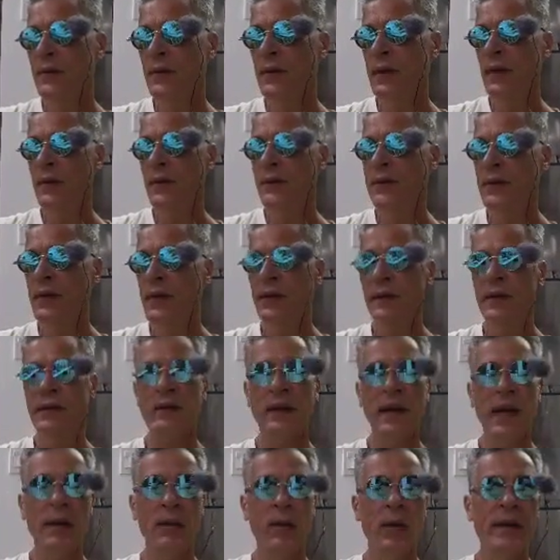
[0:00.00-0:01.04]
out there.
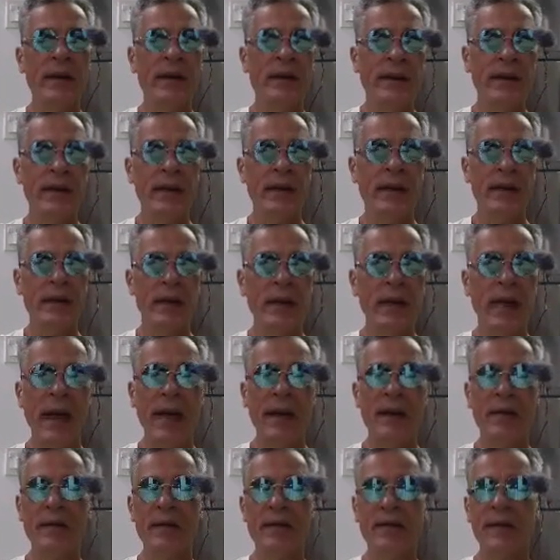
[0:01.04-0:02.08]
I wanted to get a
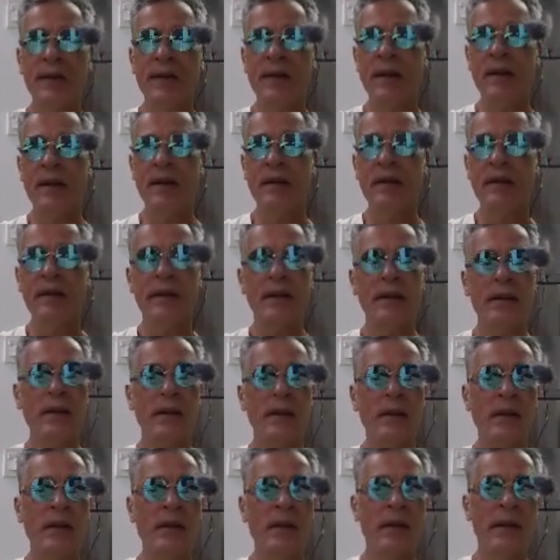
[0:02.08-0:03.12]
glider for there,
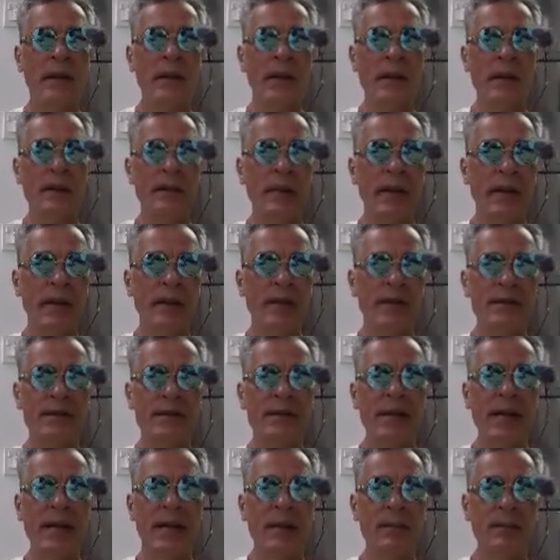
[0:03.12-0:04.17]
but
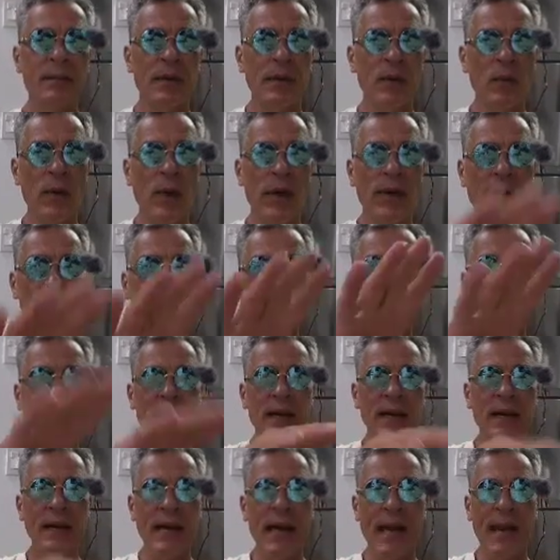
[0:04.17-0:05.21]
instead I'm going to wind up
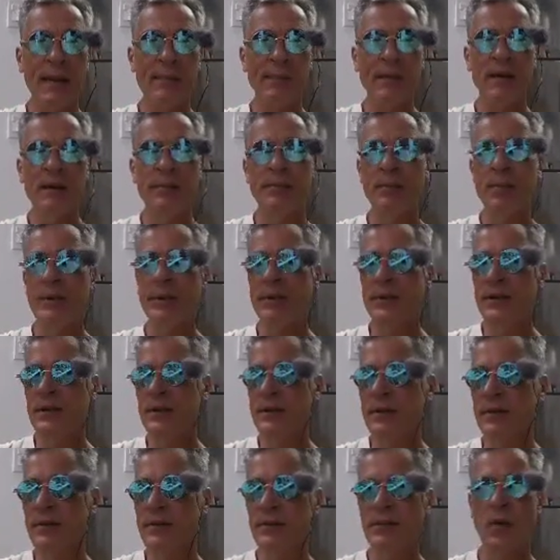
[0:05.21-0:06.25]
getting a cabinet, put
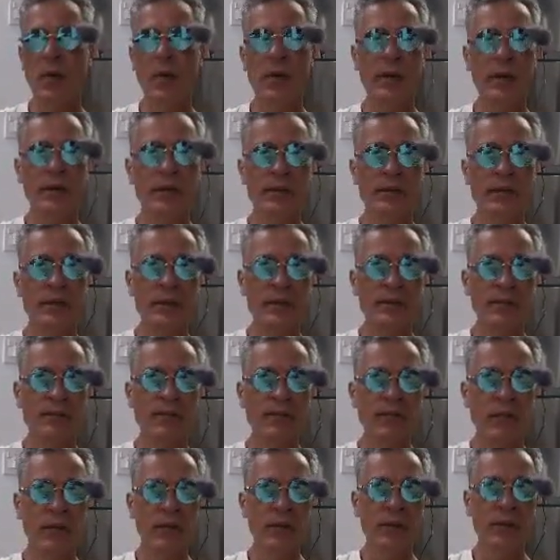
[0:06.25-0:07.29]
the oils and
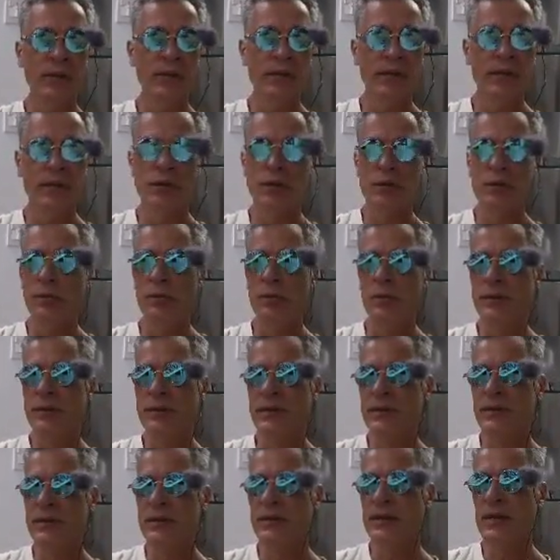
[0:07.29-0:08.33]
fluids and tools
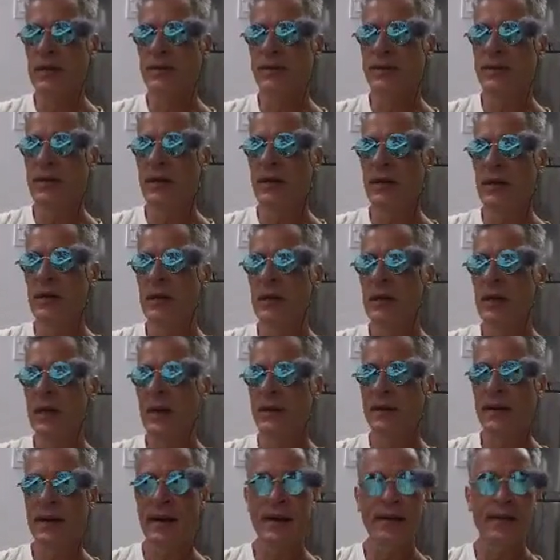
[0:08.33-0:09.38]
and stuff.
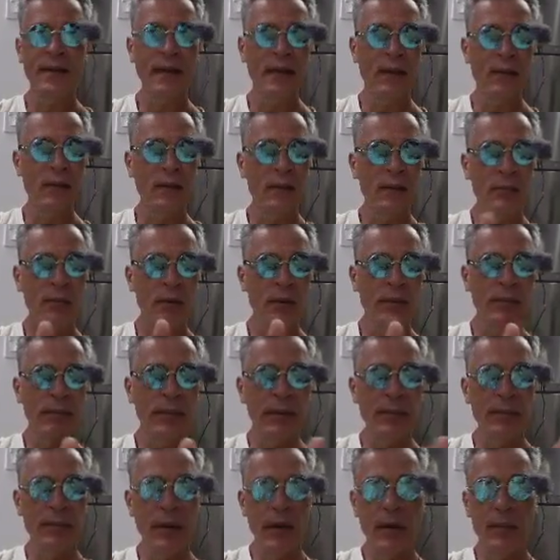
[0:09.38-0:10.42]
And then I think I want to put a
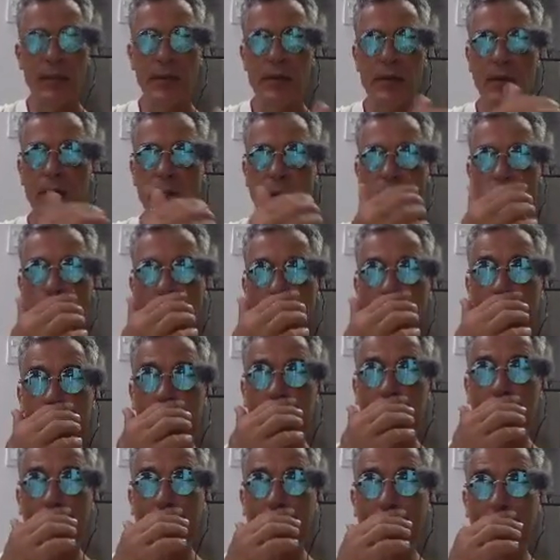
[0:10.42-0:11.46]
big barbecue grill out
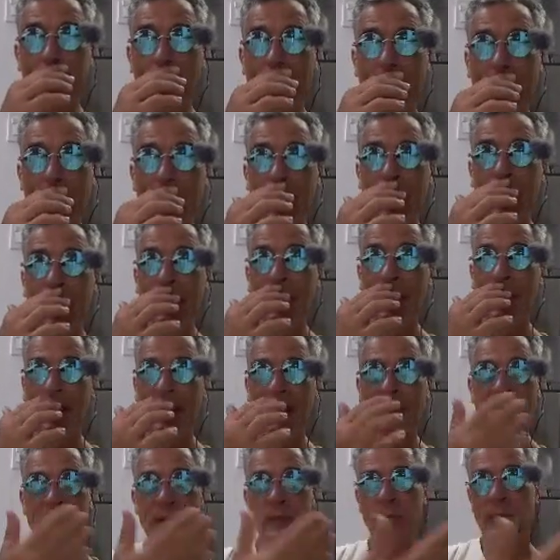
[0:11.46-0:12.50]
there,
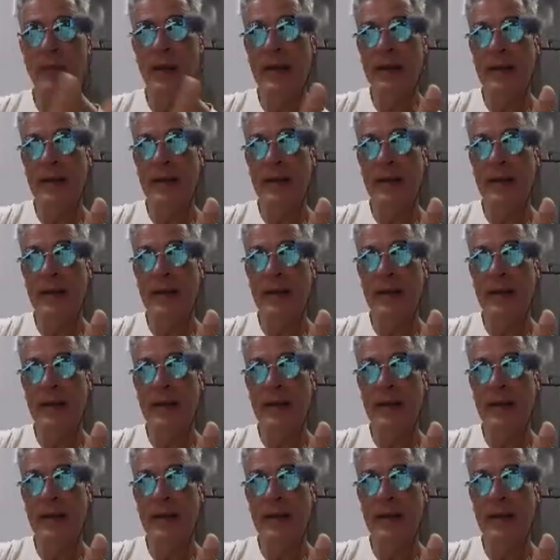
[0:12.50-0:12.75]
and then